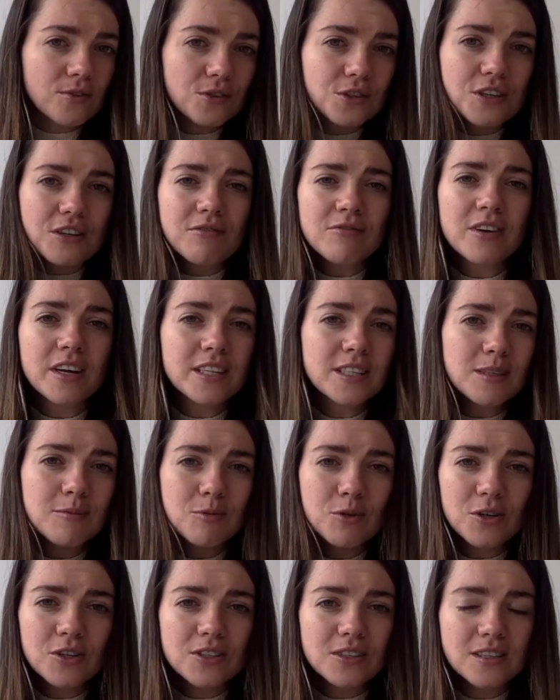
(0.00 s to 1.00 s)
You can find
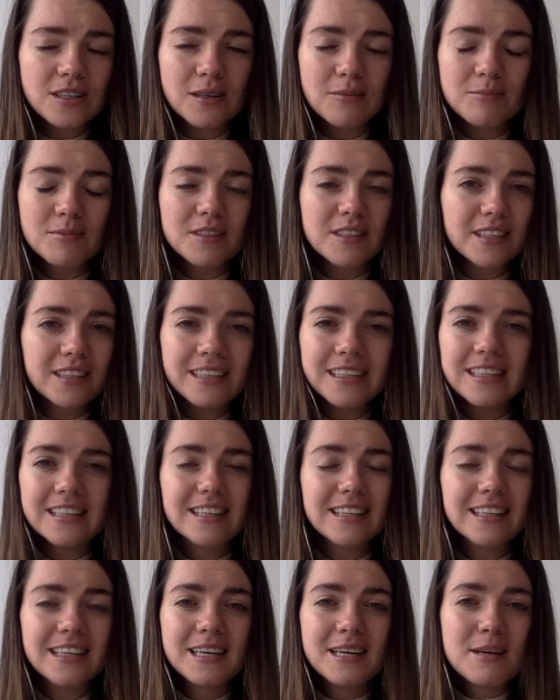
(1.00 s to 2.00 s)
supporters clubs in
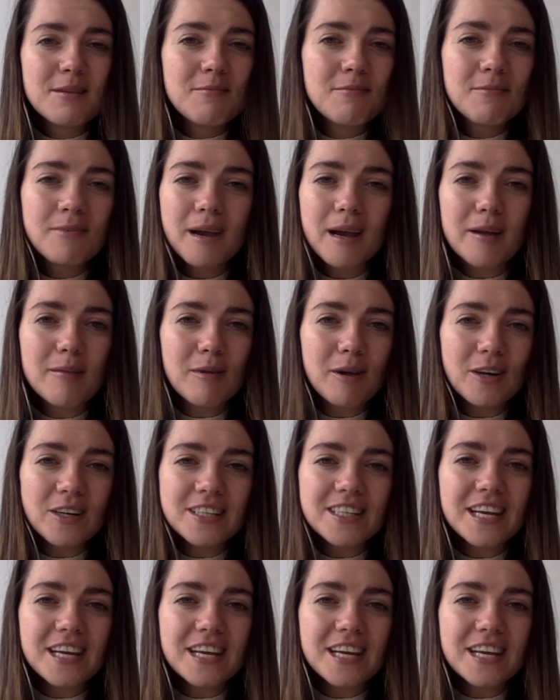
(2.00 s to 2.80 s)
pretty much